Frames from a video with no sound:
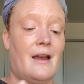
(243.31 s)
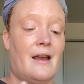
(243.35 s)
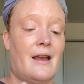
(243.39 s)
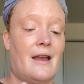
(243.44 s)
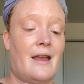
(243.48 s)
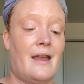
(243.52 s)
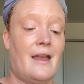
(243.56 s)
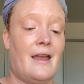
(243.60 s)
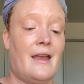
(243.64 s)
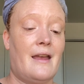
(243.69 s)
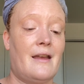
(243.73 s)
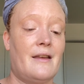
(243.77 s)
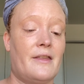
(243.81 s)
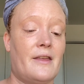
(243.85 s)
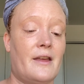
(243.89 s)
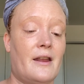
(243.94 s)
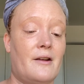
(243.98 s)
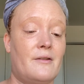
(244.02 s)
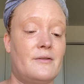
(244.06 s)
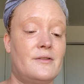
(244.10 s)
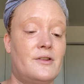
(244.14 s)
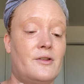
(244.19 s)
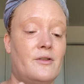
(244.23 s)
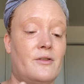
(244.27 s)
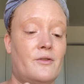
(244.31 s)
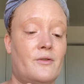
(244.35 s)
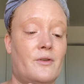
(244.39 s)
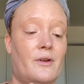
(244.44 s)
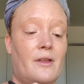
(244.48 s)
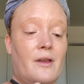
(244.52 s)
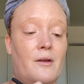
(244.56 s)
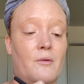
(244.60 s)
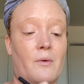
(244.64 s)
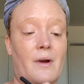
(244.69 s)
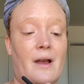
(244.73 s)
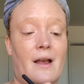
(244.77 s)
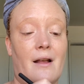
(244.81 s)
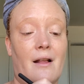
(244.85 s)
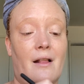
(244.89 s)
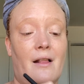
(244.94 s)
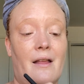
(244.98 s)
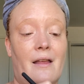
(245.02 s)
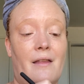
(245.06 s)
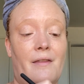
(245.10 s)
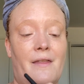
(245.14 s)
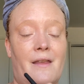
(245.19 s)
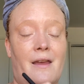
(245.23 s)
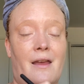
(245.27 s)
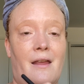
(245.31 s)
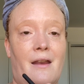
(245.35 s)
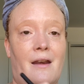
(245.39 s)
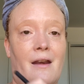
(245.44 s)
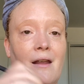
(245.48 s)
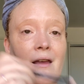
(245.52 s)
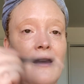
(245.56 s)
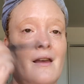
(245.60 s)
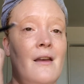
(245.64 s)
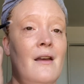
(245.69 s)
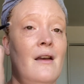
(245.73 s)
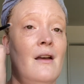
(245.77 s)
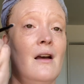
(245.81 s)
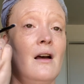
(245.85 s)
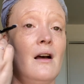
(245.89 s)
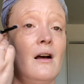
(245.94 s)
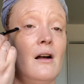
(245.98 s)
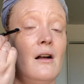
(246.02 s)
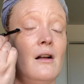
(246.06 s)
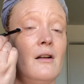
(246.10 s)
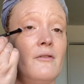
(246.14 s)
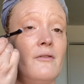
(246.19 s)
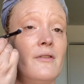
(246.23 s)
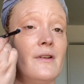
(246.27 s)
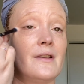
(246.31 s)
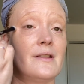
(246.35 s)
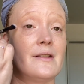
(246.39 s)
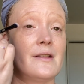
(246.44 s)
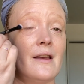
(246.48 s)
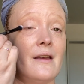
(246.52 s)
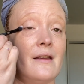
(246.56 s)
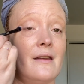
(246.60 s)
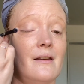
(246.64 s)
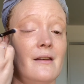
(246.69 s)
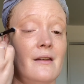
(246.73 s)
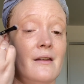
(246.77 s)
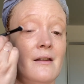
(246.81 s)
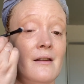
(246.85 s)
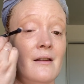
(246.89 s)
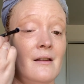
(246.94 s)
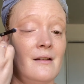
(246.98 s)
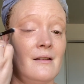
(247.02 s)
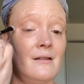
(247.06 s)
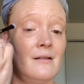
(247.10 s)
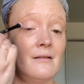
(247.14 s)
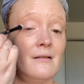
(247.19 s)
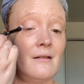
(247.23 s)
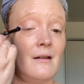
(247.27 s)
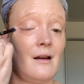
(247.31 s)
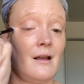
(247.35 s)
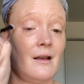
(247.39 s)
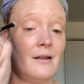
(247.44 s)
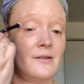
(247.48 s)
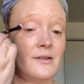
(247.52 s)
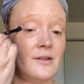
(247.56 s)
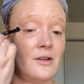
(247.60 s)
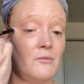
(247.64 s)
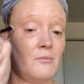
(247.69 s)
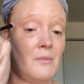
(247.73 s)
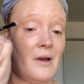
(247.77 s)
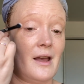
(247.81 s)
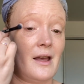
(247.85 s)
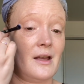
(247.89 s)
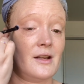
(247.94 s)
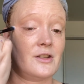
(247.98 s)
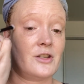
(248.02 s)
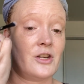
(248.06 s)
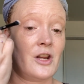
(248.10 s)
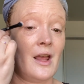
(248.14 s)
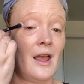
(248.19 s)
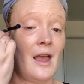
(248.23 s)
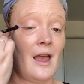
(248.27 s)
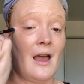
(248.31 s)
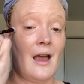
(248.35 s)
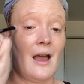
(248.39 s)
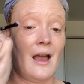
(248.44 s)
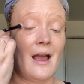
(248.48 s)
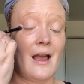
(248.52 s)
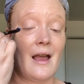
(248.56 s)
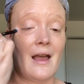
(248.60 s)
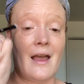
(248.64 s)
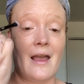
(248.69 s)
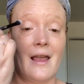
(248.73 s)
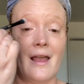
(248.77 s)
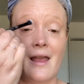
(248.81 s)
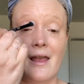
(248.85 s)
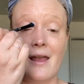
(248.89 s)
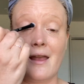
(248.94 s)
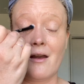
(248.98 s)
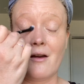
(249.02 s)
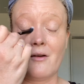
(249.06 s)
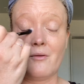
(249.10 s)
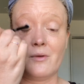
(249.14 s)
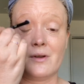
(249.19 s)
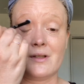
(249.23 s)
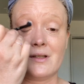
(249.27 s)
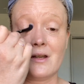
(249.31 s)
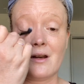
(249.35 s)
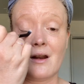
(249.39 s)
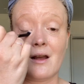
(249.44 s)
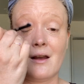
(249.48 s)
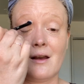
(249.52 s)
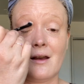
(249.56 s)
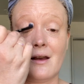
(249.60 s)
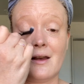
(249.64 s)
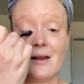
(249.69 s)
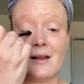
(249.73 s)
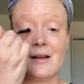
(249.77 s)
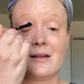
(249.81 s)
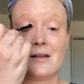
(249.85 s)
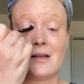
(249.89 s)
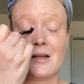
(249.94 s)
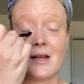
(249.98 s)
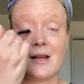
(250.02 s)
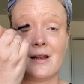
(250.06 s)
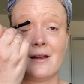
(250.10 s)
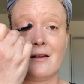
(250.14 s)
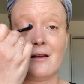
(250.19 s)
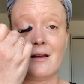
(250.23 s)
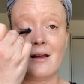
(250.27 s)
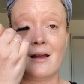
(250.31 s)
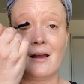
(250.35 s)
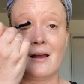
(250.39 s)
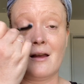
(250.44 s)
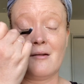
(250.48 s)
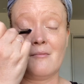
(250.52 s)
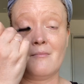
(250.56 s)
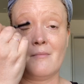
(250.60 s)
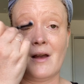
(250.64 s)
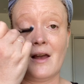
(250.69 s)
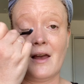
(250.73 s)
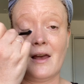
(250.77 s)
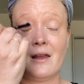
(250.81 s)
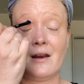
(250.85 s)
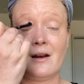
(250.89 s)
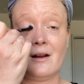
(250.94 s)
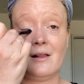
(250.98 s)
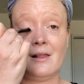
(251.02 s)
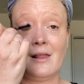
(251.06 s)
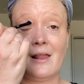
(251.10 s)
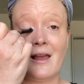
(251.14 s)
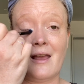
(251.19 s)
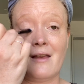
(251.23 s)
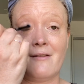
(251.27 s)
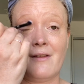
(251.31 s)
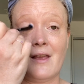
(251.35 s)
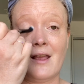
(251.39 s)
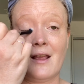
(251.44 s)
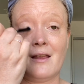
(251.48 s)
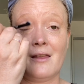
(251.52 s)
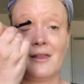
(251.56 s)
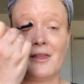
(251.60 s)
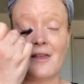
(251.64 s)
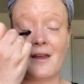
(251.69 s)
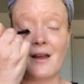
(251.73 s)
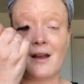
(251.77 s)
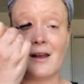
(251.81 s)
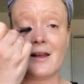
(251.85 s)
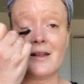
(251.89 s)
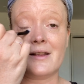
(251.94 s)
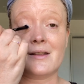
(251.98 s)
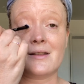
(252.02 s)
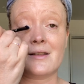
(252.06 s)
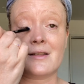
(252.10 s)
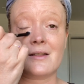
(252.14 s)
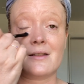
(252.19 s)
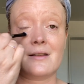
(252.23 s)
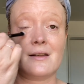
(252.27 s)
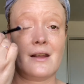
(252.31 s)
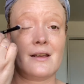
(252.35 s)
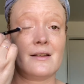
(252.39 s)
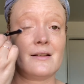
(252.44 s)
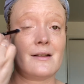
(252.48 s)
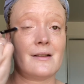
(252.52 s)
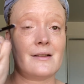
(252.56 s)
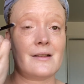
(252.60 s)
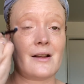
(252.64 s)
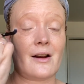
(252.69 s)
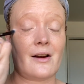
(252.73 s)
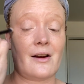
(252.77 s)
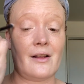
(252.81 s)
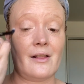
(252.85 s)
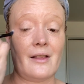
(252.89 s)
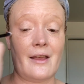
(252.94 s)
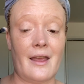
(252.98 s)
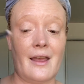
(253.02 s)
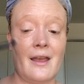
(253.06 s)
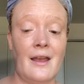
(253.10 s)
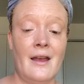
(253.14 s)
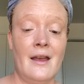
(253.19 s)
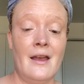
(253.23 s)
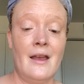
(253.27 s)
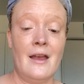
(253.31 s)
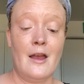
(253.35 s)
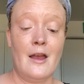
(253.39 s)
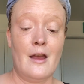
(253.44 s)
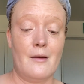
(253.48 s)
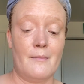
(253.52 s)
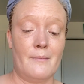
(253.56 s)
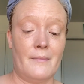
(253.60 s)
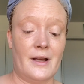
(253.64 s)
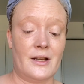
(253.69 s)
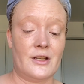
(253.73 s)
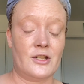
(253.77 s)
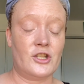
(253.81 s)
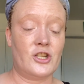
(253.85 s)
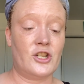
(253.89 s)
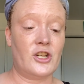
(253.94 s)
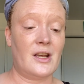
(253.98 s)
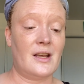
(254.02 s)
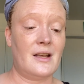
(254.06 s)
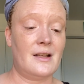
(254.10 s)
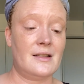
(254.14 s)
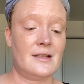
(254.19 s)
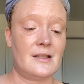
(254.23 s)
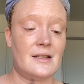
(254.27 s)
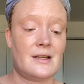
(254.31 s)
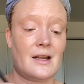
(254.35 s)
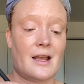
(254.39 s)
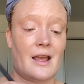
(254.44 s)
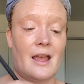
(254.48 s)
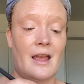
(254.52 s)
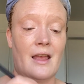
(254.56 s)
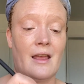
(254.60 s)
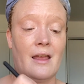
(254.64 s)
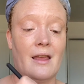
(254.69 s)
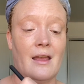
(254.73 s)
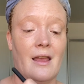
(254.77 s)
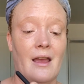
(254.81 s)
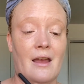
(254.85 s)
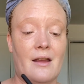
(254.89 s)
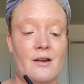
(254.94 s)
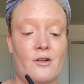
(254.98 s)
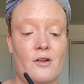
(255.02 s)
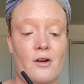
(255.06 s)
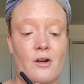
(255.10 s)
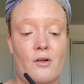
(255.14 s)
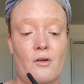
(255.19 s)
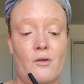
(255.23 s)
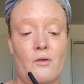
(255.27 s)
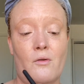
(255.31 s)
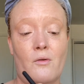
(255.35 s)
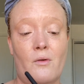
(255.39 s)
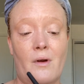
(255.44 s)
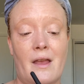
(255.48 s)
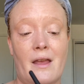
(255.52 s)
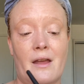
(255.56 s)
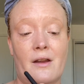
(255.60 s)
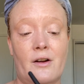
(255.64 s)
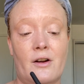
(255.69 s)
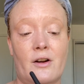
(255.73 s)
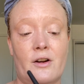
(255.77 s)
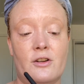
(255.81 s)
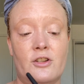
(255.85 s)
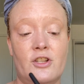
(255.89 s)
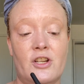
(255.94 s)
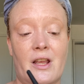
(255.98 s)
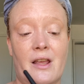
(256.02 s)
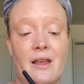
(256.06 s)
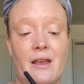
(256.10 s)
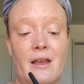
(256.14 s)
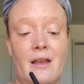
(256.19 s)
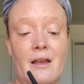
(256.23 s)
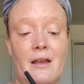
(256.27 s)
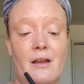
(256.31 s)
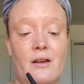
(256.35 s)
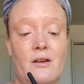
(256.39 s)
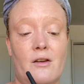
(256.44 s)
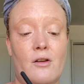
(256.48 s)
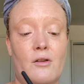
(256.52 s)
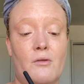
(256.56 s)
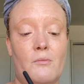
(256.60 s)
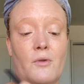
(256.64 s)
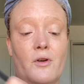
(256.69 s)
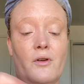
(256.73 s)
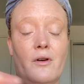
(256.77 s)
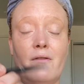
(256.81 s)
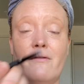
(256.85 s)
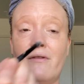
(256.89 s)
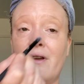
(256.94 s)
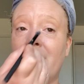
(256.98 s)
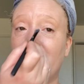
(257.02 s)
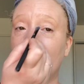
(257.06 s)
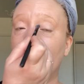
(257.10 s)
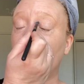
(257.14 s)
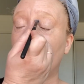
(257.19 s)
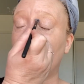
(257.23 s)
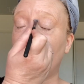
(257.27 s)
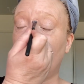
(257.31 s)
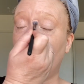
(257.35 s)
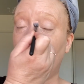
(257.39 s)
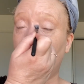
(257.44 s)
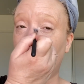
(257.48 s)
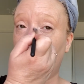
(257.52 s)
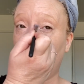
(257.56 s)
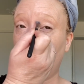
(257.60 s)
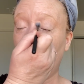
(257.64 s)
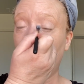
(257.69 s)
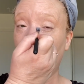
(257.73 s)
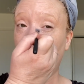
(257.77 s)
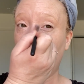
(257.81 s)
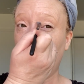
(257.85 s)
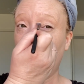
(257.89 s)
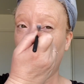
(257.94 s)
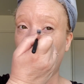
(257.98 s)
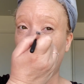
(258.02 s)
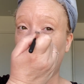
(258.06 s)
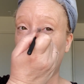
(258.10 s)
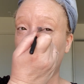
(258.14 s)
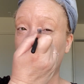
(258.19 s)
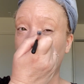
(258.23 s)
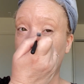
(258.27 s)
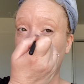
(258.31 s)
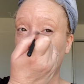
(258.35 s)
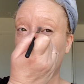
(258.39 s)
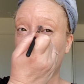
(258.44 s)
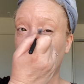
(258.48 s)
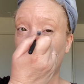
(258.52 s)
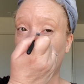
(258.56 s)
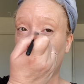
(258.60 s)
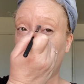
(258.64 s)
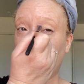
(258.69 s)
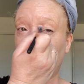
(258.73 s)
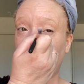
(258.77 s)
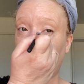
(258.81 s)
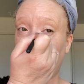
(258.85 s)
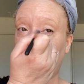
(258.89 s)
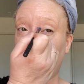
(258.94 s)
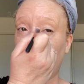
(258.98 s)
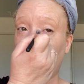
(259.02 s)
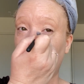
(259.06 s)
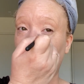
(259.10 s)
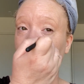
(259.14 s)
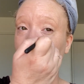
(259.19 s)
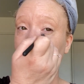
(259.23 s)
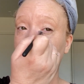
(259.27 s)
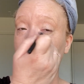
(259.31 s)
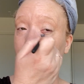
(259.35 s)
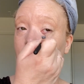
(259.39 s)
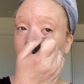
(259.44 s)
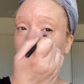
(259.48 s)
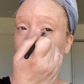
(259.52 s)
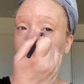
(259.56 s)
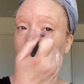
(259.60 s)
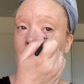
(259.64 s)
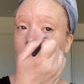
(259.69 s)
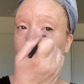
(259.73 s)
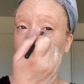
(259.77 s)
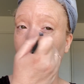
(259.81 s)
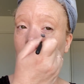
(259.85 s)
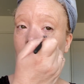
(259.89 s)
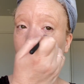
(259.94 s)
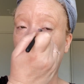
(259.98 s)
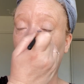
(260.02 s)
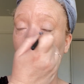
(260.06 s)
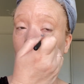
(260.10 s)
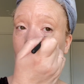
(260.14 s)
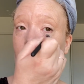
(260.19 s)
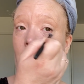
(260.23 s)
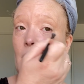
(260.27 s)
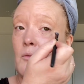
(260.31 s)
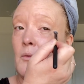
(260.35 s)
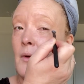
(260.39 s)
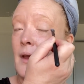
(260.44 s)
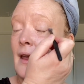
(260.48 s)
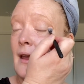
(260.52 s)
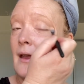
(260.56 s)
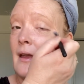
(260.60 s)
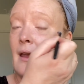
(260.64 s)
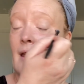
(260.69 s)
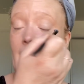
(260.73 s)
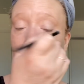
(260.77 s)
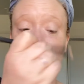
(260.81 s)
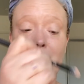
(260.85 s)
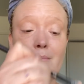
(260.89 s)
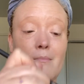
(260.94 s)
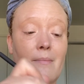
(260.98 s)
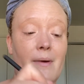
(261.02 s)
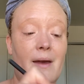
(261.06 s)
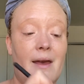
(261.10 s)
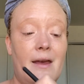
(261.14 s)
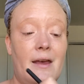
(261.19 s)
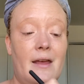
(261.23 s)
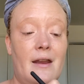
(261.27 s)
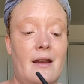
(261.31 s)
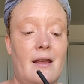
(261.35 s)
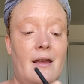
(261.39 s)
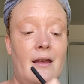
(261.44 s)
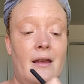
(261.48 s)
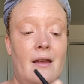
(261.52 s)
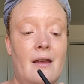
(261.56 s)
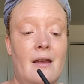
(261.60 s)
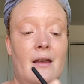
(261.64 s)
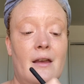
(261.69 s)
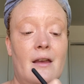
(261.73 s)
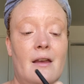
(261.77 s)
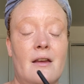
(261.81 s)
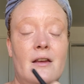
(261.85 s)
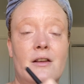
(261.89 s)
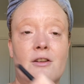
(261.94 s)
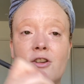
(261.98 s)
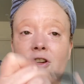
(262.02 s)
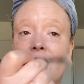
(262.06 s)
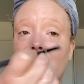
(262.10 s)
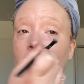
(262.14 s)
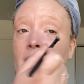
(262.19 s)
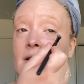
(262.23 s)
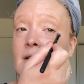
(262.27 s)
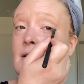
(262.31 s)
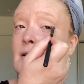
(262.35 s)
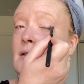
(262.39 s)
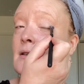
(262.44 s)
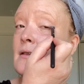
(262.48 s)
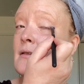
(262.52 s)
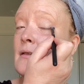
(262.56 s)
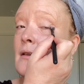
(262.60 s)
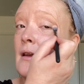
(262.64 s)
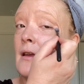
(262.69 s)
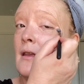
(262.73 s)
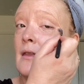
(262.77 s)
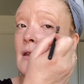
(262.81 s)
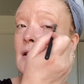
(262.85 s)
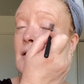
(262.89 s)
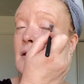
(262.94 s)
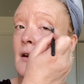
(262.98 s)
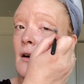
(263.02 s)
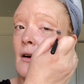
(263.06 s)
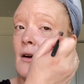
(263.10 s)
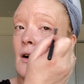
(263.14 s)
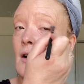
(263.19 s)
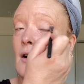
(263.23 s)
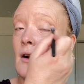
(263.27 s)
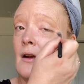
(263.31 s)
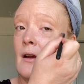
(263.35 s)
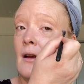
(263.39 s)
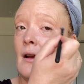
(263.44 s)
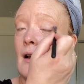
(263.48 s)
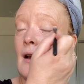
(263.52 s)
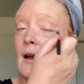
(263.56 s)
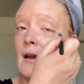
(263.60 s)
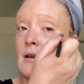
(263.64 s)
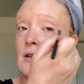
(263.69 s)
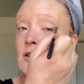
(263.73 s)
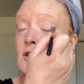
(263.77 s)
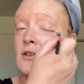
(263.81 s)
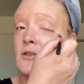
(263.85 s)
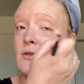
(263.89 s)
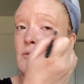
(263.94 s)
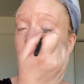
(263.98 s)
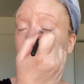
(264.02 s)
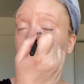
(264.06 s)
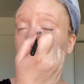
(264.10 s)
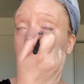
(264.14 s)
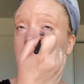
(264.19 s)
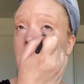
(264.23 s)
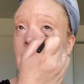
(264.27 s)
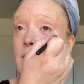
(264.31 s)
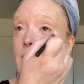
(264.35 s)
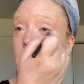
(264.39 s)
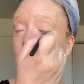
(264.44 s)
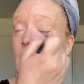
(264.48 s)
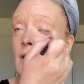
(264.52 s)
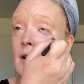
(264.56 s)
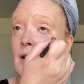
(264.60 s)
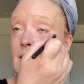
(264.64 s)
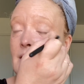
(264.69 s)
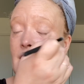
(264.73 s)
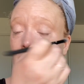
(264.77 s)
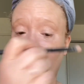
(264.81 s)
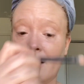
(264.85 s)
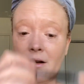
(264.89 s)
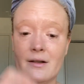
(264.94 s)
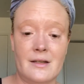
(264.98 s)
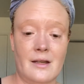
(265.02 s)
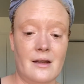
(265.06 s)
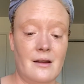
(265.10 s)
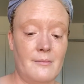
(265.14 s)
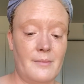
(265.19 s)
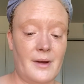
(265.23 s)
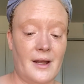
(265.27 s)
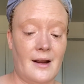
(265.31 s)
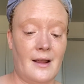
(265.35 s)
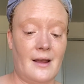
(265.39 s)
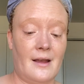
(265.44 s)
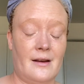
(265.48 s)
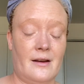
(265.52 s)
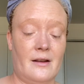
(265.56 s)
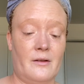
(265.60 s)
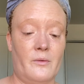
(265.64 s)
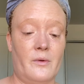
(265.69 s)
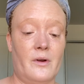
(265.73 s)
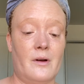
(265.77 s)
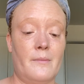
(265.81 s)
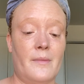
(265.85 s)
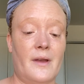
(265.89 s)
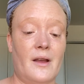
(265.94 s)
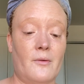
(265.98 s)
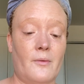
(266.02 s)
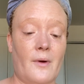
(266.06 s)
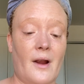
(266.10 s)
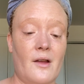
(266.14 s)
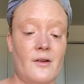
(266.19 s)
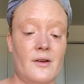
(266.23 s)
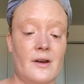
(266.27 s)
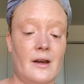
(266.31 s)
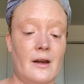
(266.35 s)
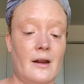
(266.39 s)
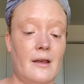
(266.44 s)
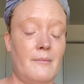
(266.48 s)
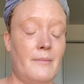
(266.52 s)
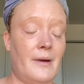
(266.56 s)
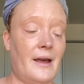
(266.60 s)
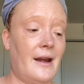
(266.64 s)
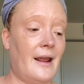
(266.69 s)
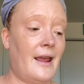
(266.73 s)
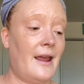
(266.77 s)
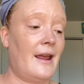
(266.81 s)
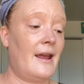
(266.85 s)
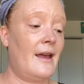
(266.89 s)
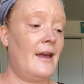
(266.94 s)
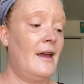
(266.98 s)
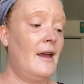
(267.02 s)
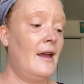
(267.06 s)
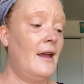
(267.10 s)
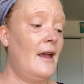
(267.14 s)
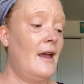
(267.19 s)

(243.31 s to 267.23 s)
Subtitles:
I thought I was doing really well, and then all of a sudden, not so much. I was not unaliving thoughts necessarily, but just I had no energy, no motivation. I was struggling. I spent the better part of a week in bed, just in the dark. I just didn't want to talk to anybody. I didn't want to be around anybody.